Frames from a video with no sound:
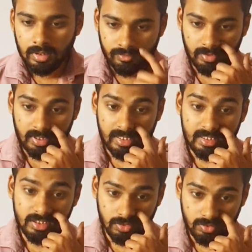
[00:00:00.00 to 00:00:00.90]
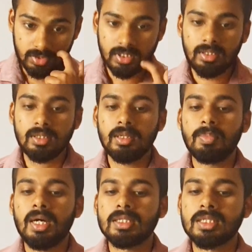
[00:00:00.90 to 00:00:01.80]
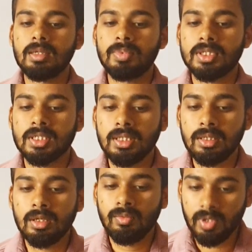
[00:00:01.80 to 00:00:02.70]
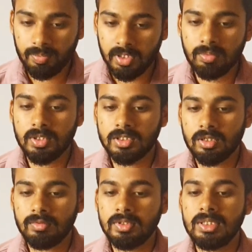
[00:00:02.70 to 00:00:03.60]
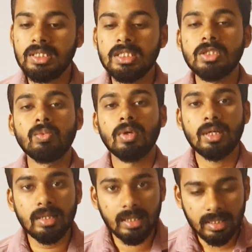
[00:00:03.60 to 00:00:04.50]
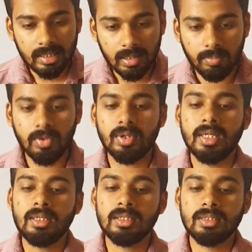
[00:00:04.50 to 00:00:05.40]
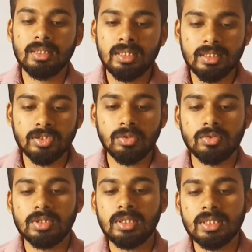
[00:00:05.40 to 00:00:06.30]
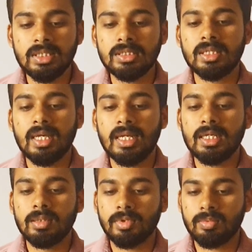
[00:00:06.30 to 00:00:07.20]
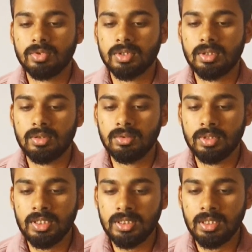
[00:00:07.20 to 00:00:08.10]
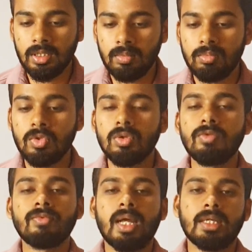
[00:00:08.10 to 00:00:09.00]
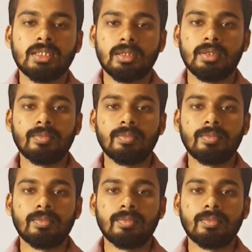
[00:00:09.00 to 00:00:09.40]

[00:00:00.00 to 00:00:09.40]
for any solution, the partial pressure, vapor pressure of each volatile component in a solution is directly proportional to its mole fraction.